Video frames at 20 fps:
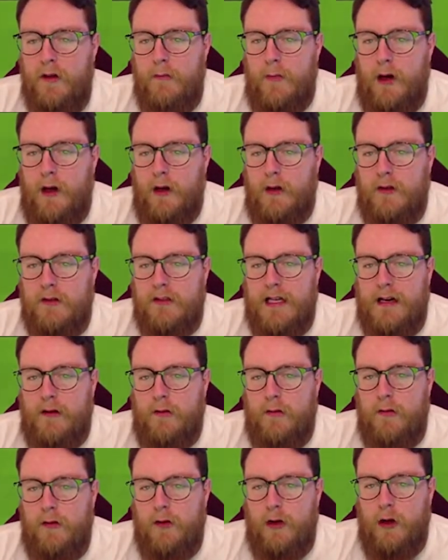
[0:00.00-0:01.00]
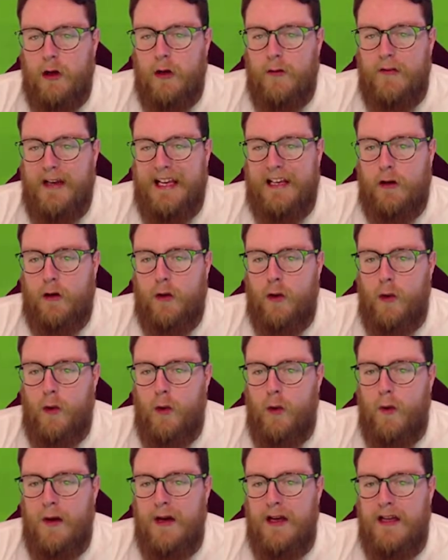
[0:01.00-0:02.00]
Marlos now.
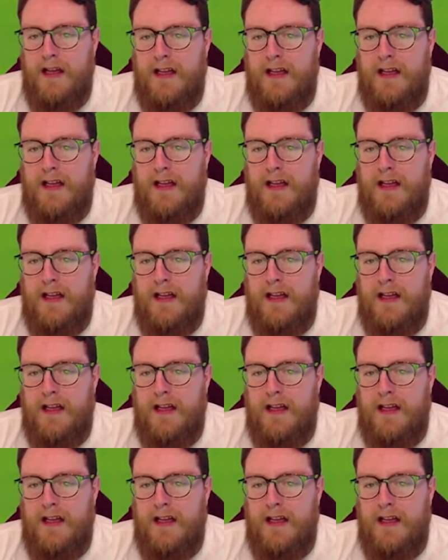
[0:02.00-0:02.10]
Kolarenko.